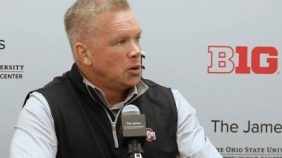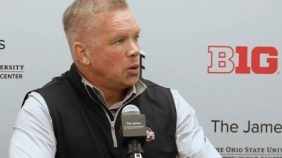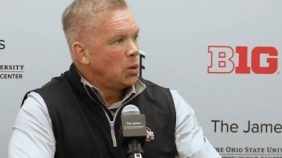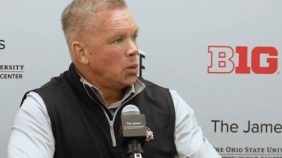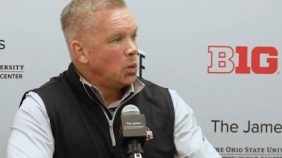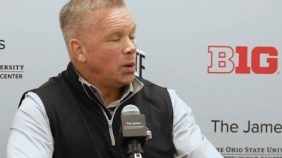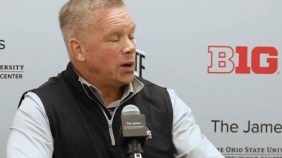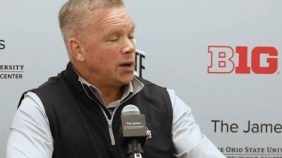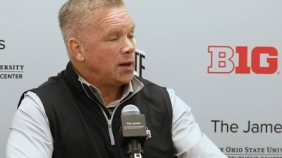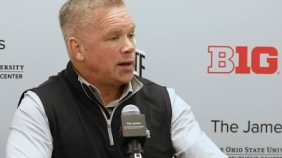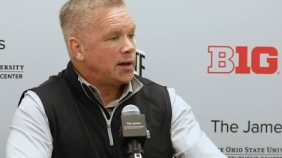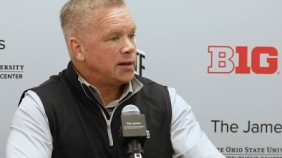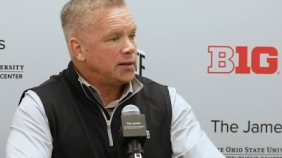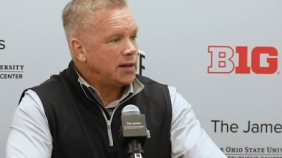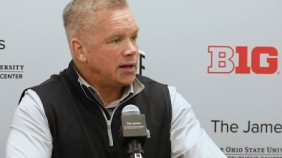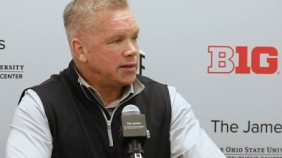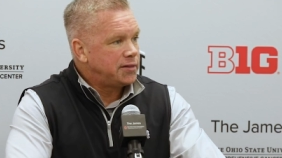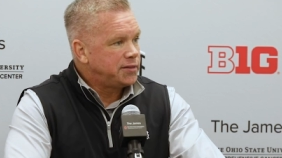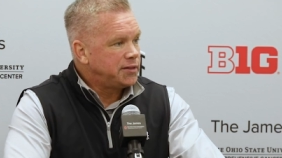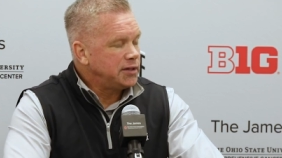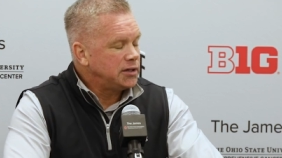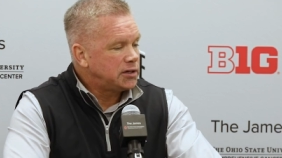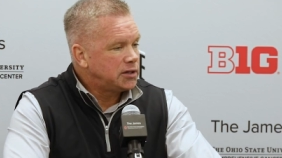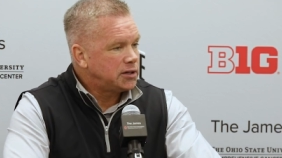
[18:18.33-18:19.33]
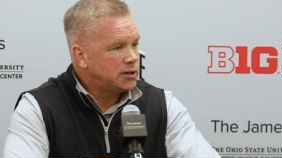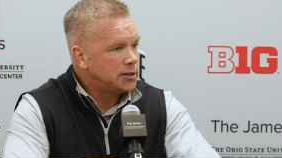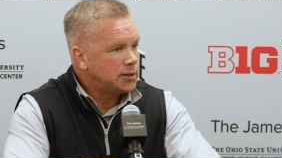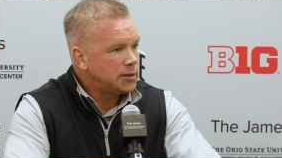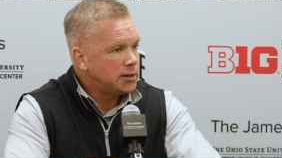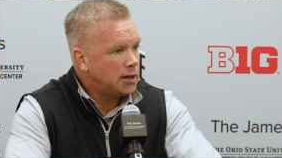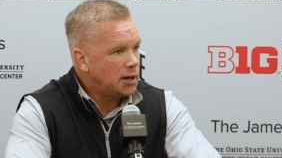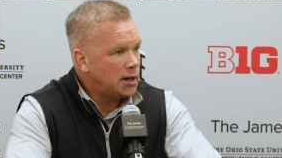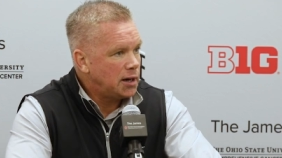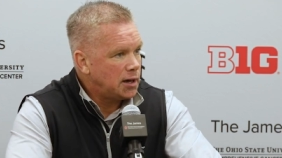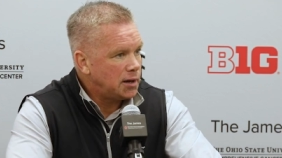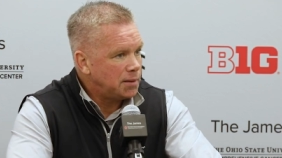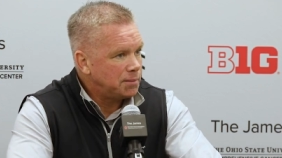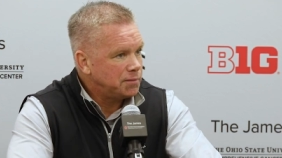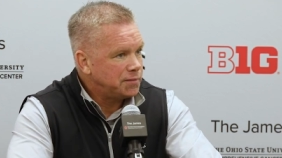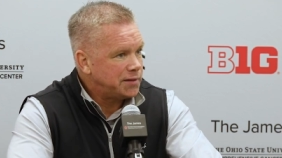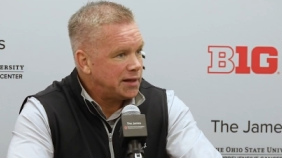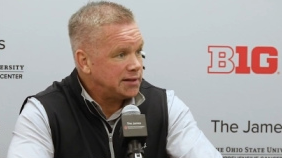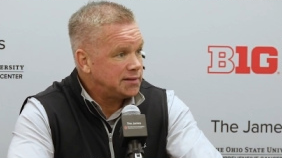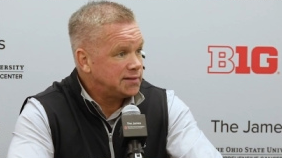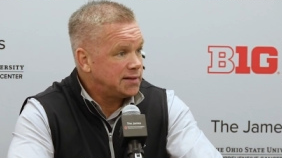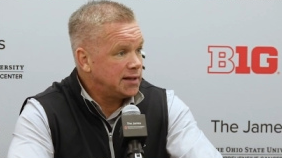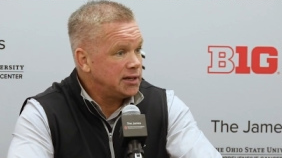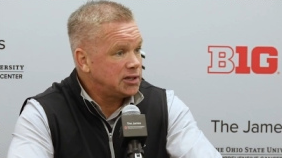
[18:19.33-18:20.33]
Well, I, I think um,
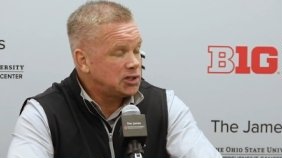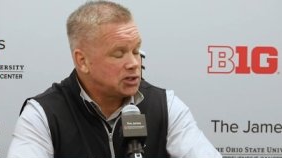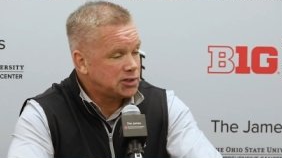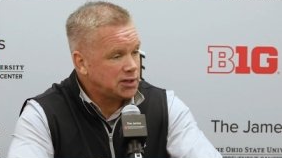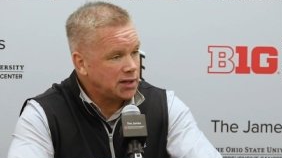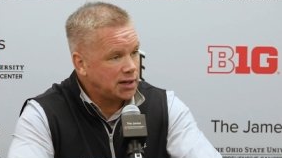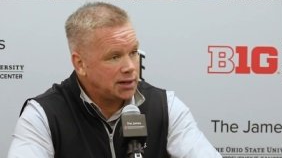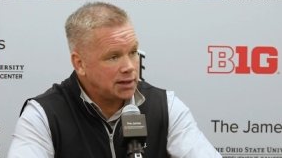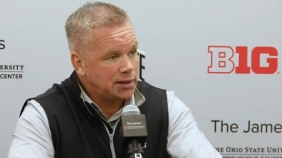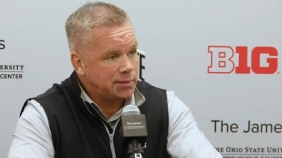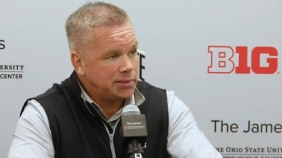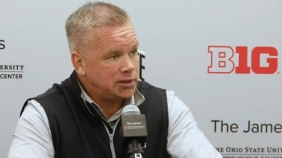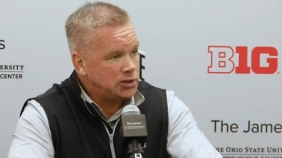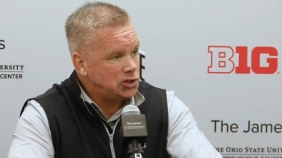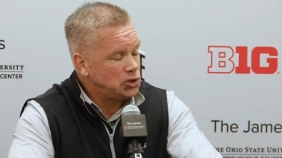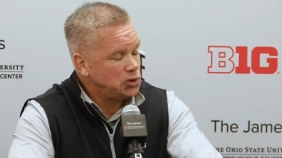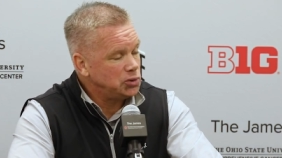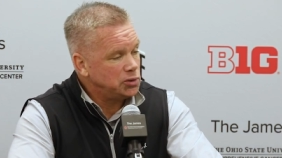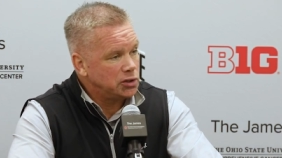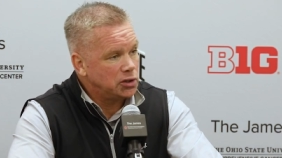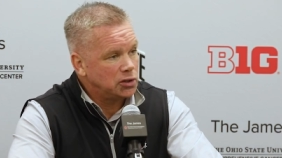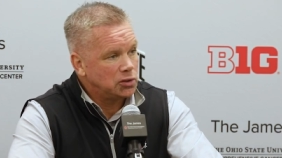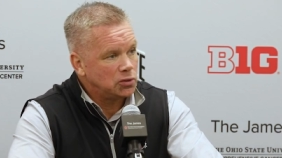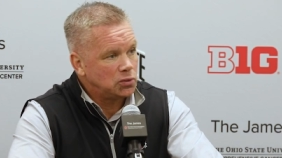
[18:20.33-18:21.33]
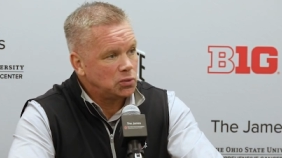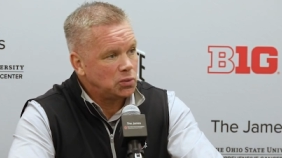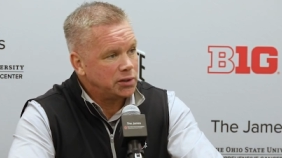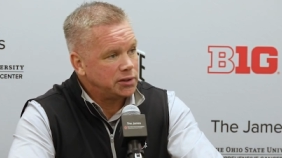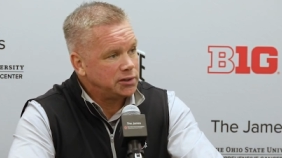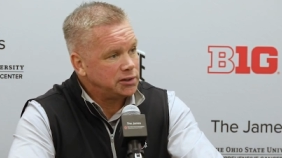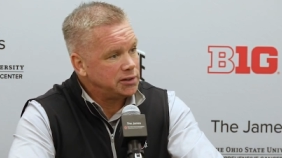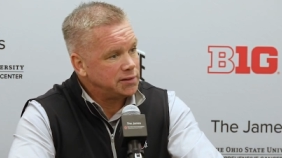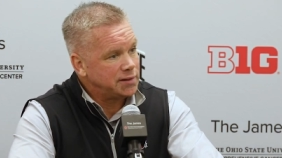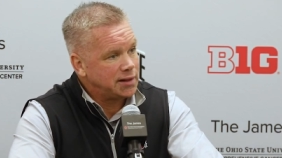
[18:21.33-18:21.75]
that takes time, as you know, Whitney.